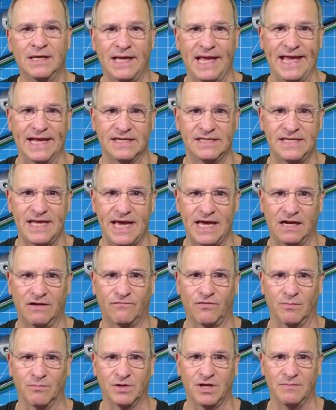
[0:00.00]
antenna
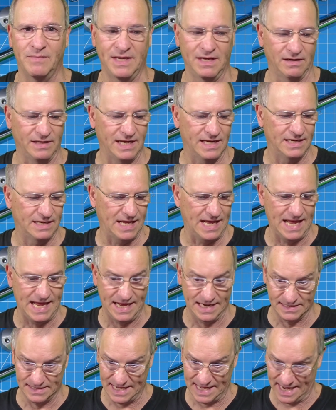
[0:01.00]
from Chameleon
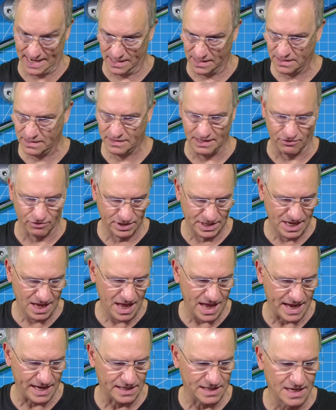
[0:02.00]
Antenna, their
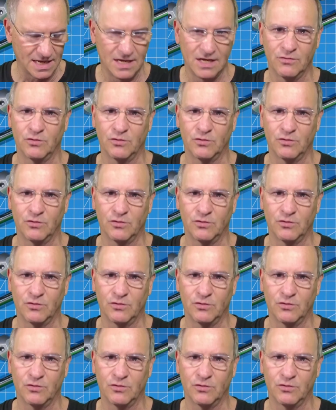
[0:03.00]
kit,